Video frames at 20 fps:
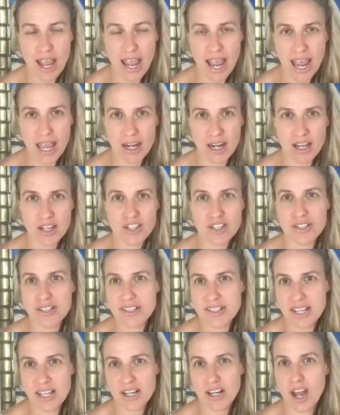And I
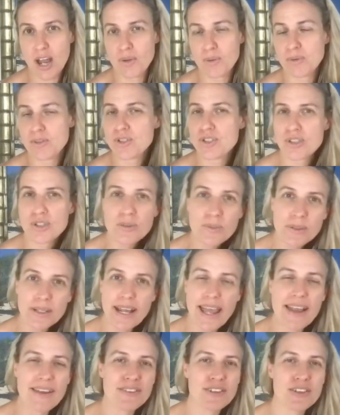just said, I will do
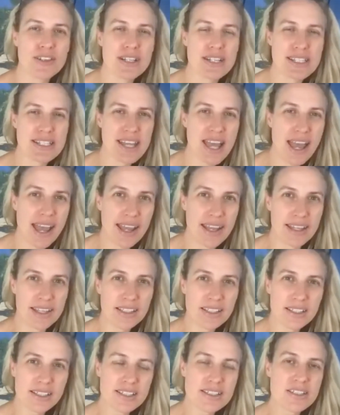whatever it
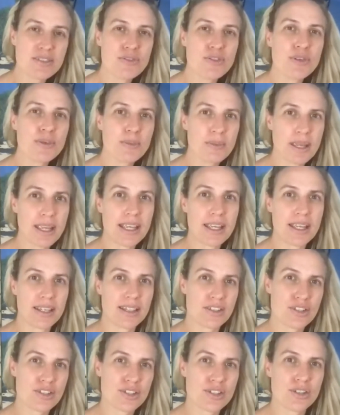takes for me
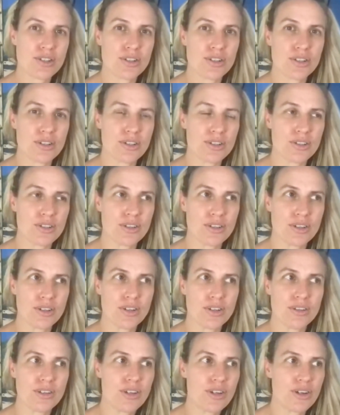to,
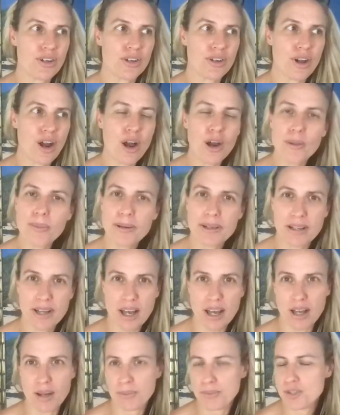open
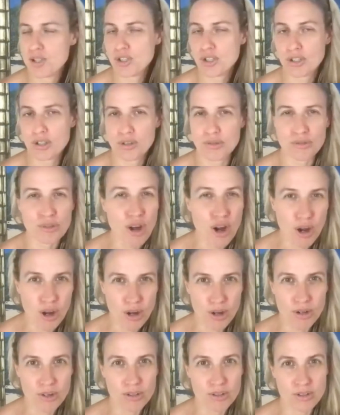up, to
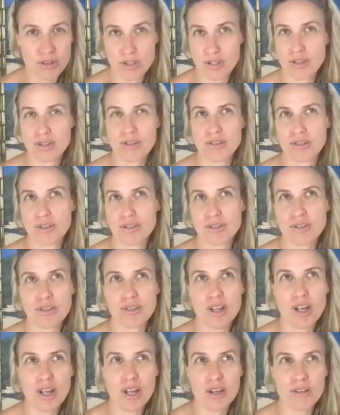grow, to
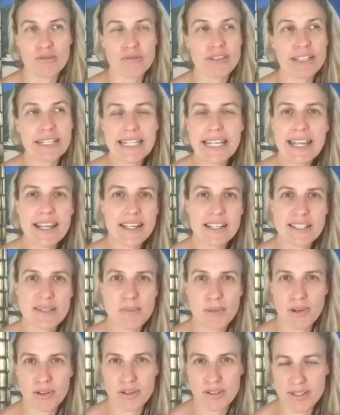really
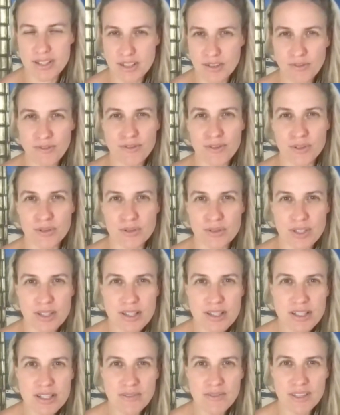experience the
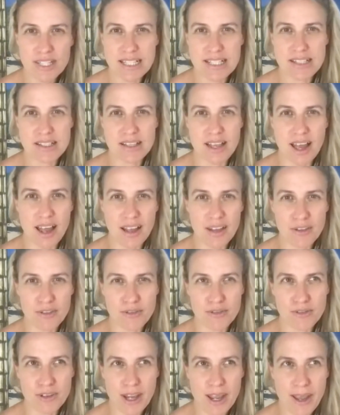fullness of this
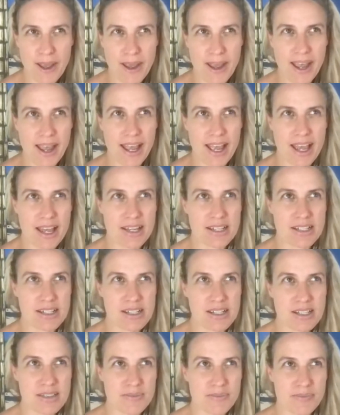life.
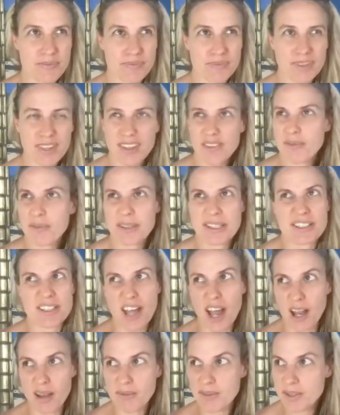And there have been
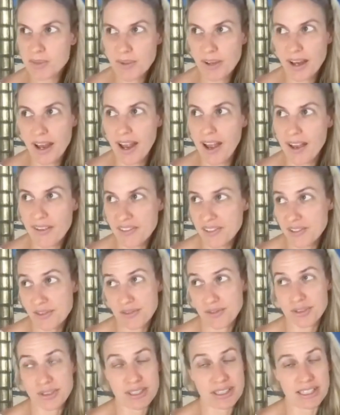times where I
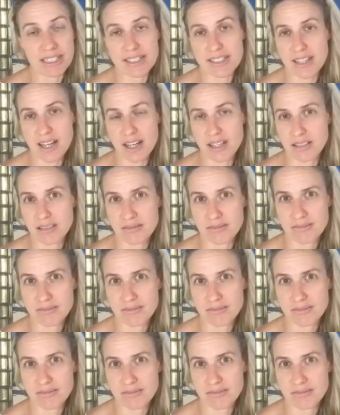haven't really done,